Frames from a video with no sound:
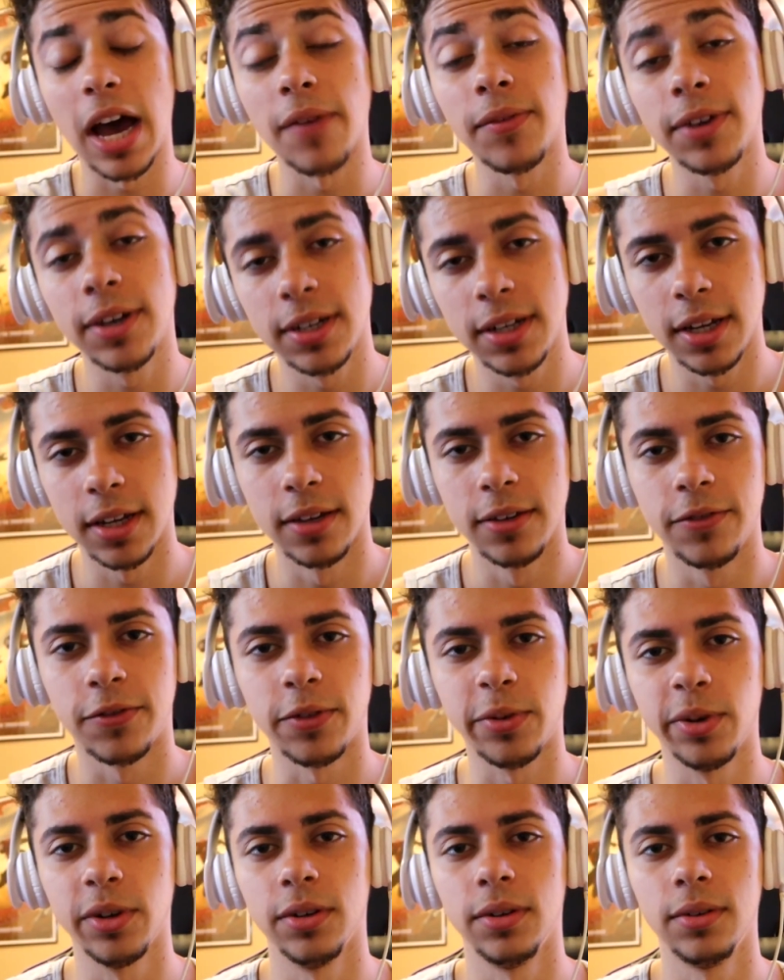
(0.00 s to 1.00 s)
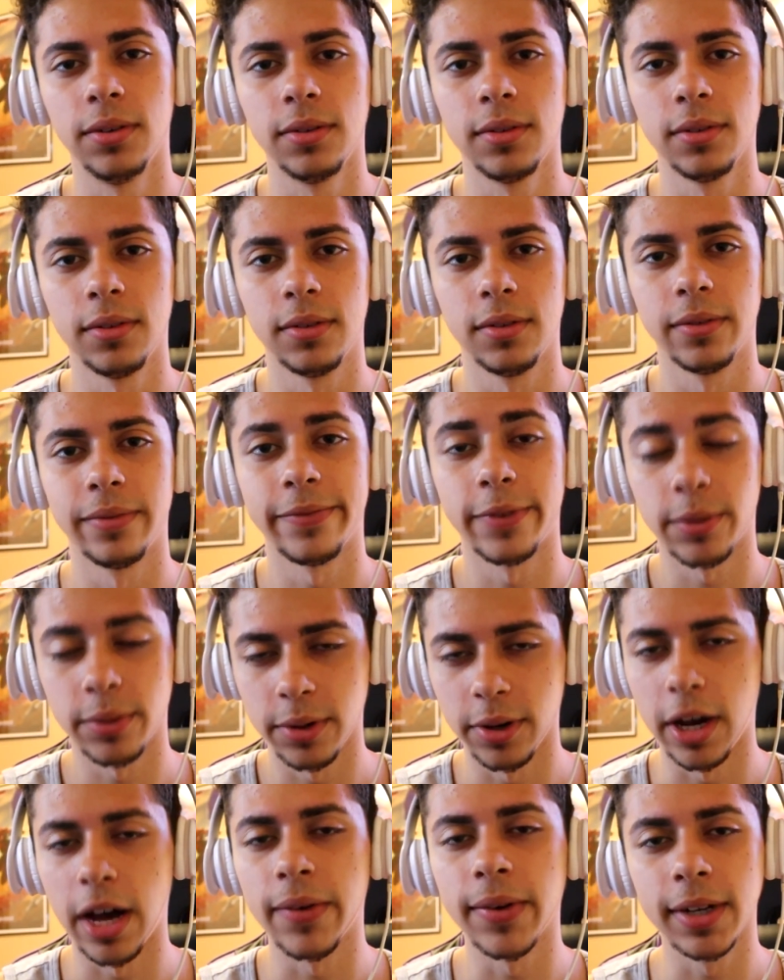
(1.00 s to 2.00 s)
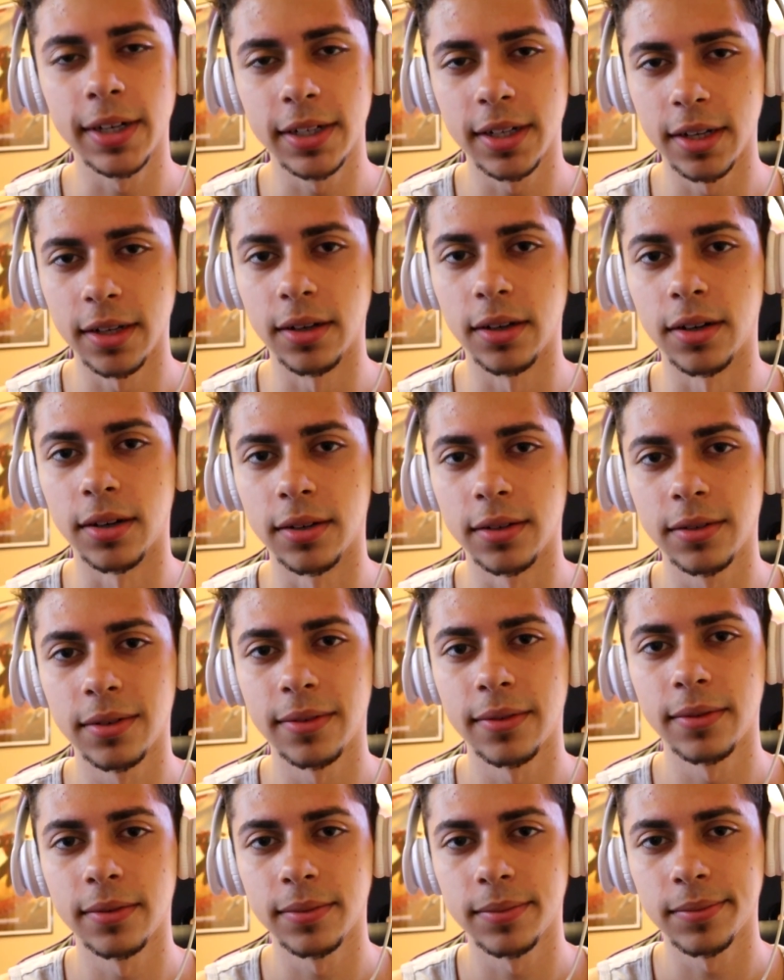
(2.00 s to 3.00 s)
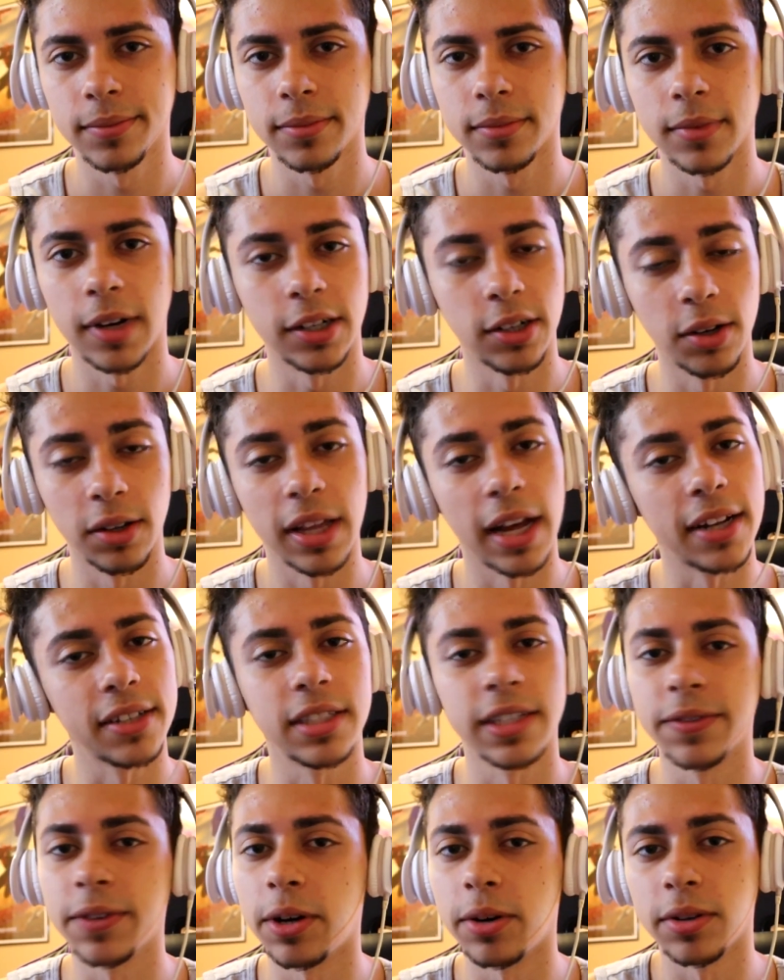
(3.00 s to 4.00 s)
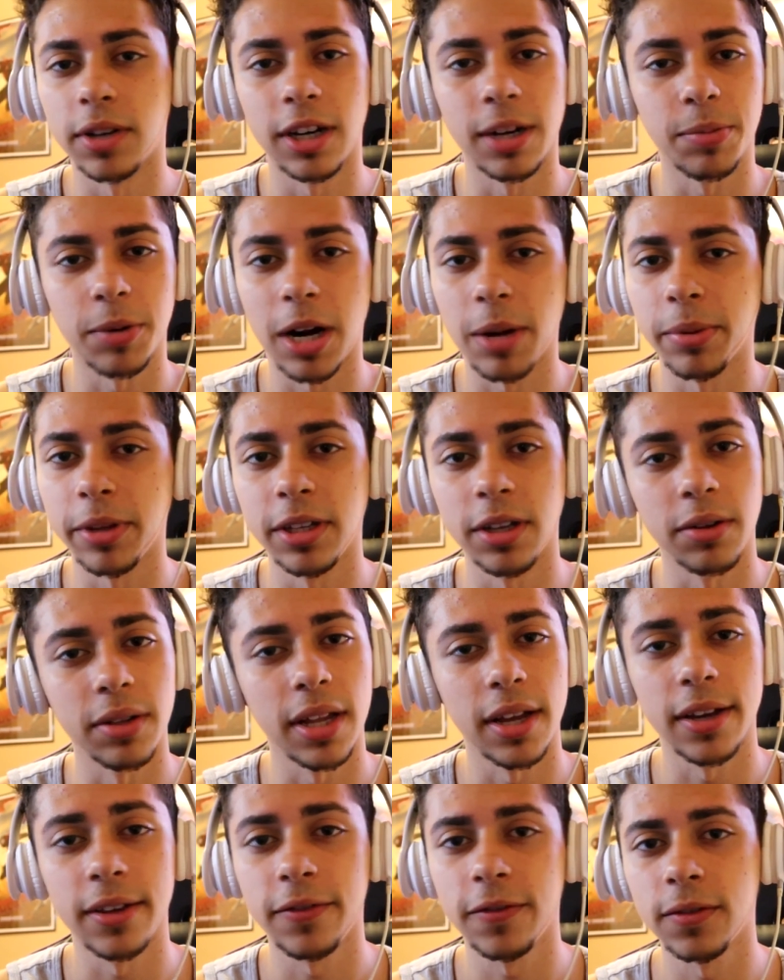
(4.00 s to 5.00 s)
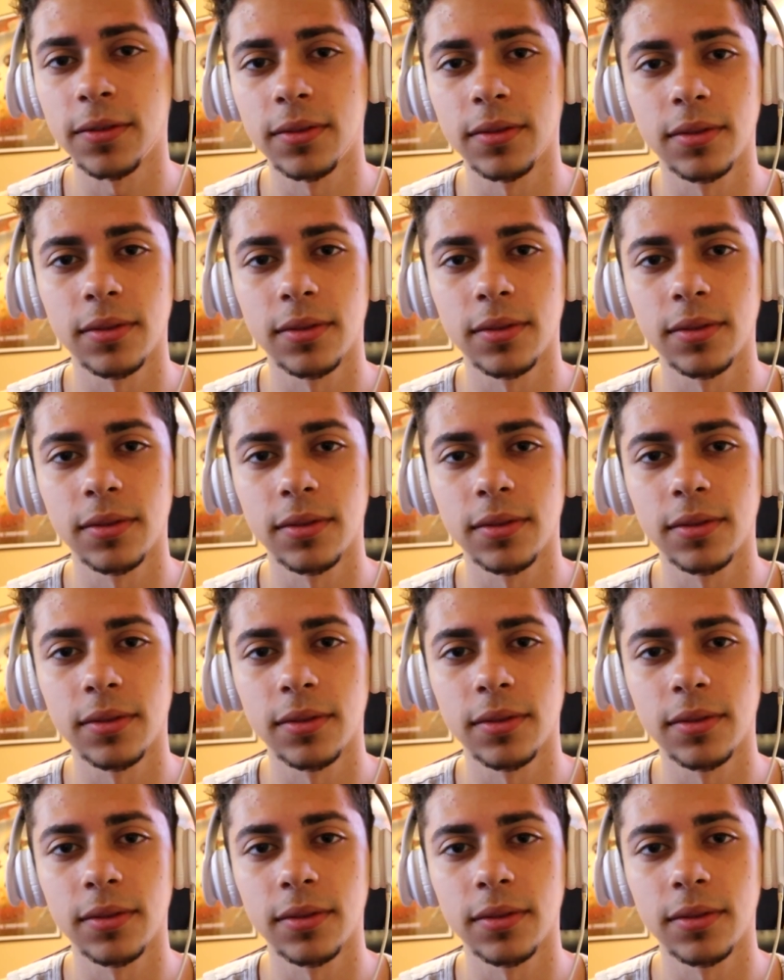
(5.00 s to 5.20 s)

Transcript: Have a good day. For real. For real. Have a good day, y'all. I know a lot of stuff going on probably in your life.